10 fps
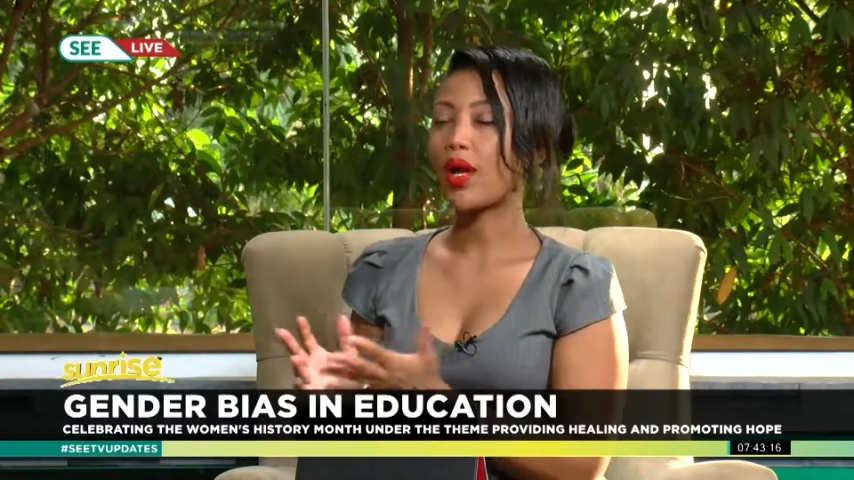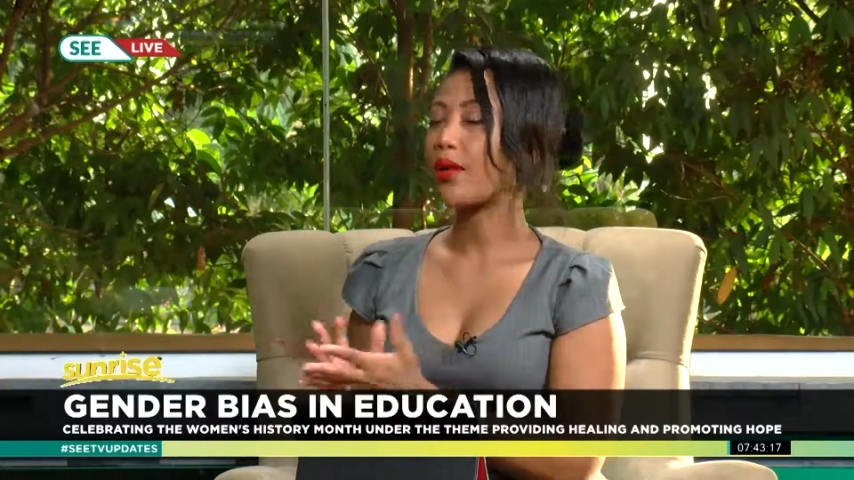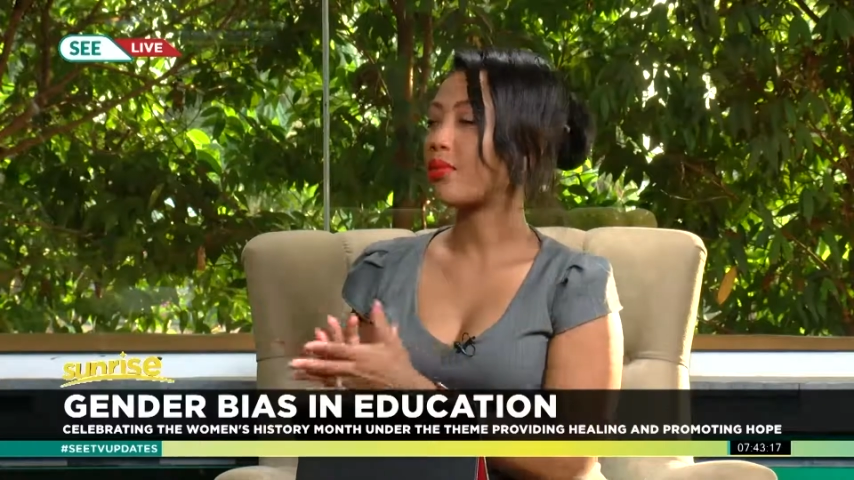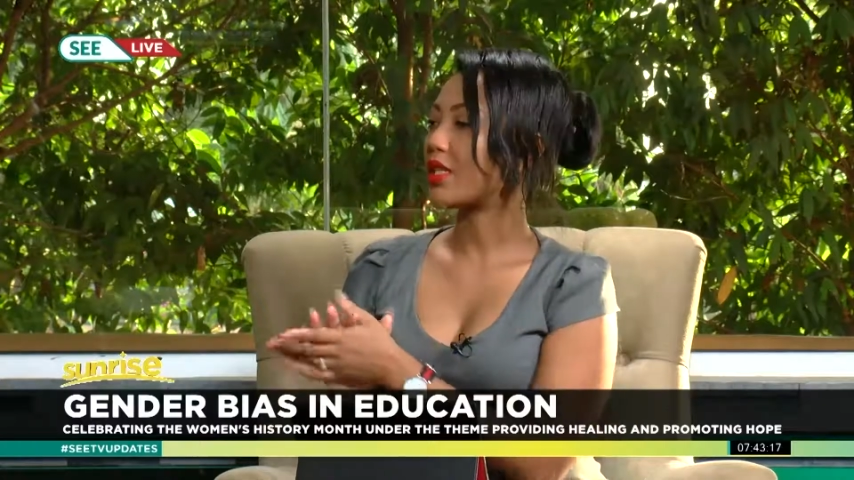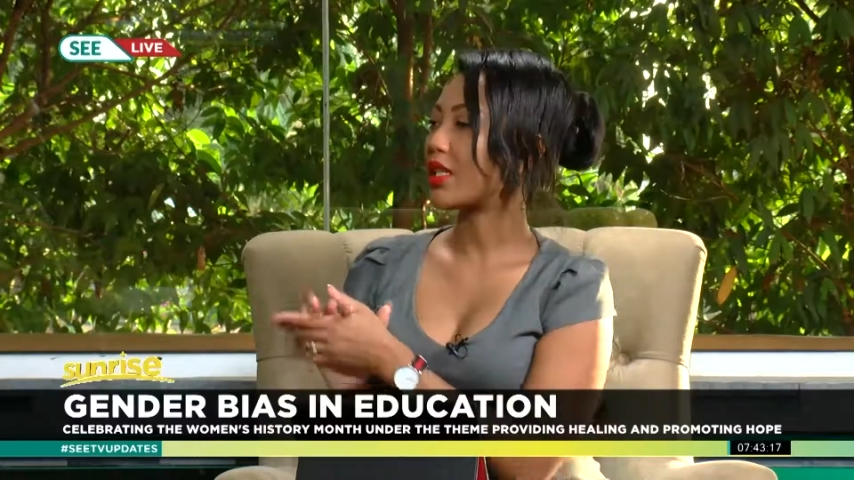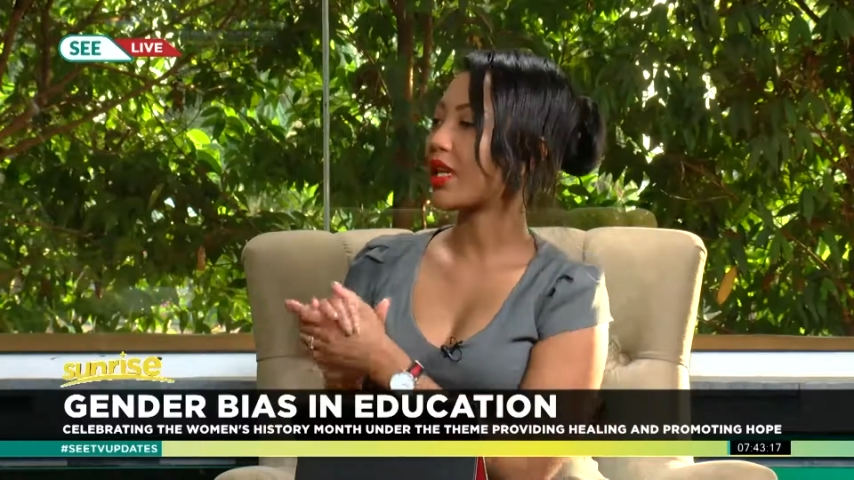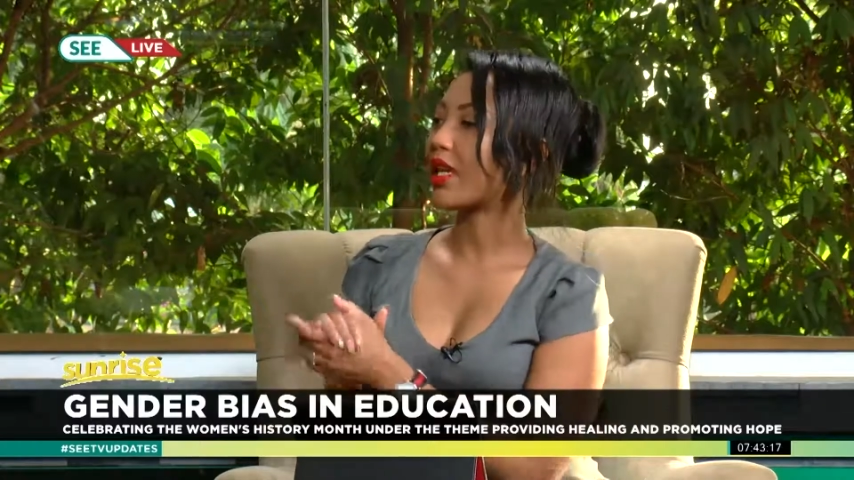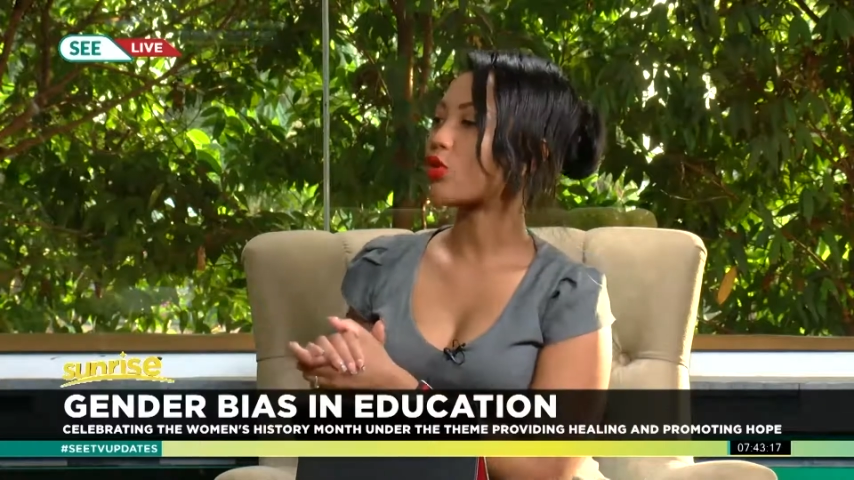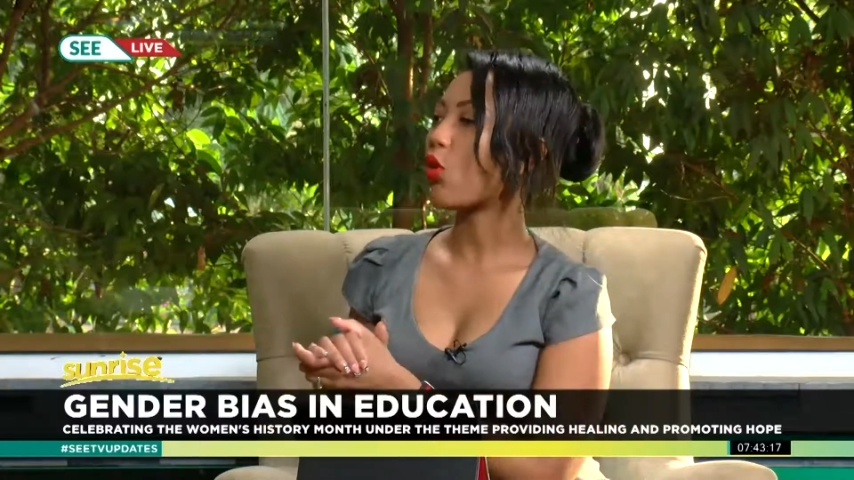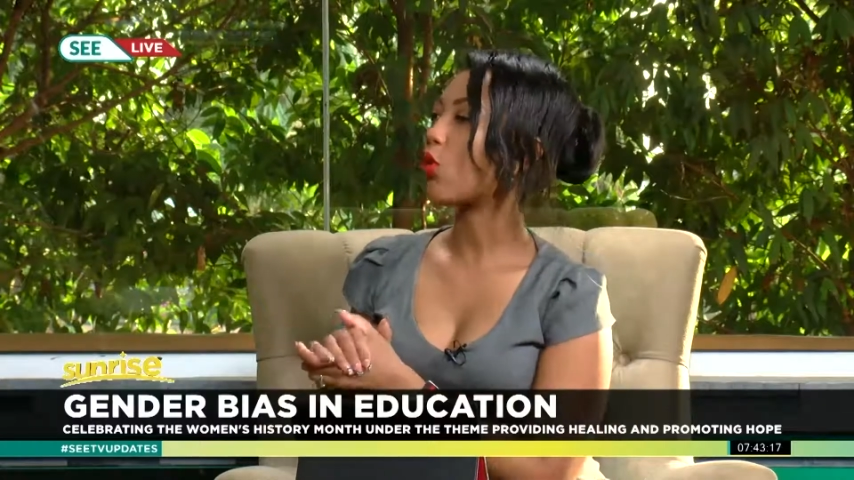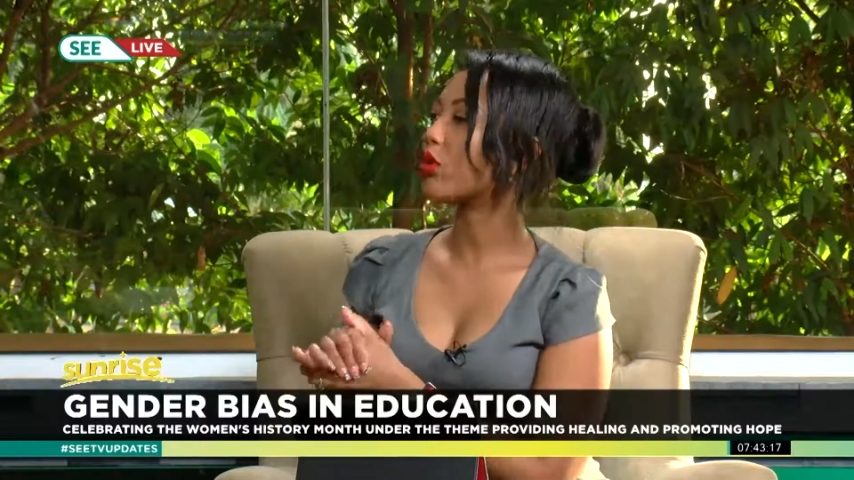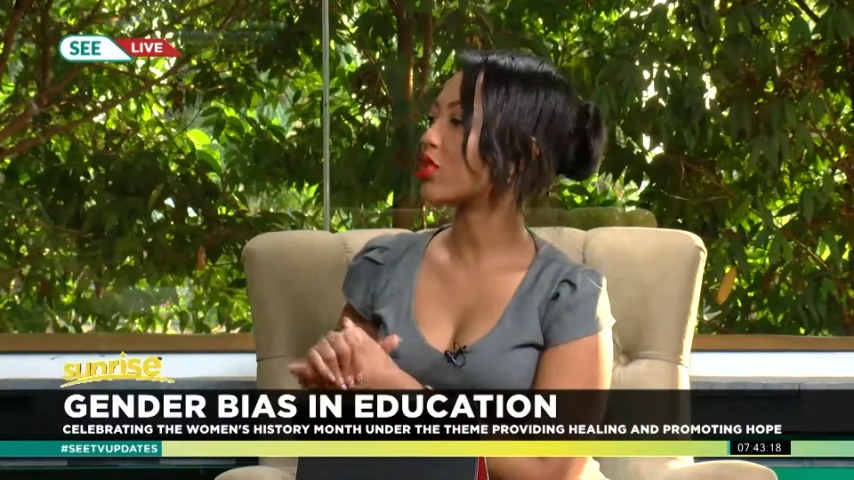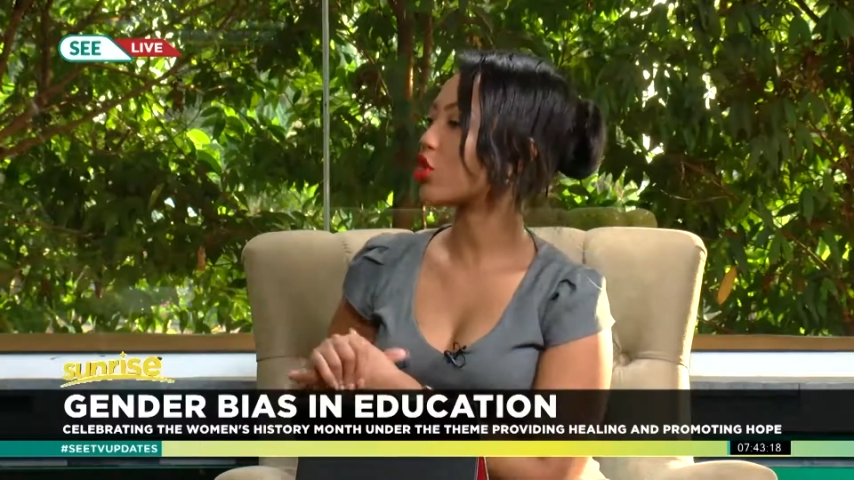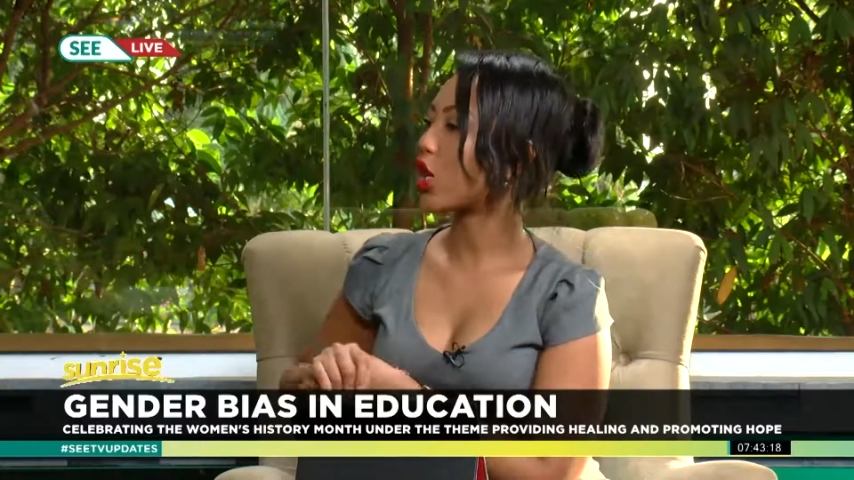mitigate all these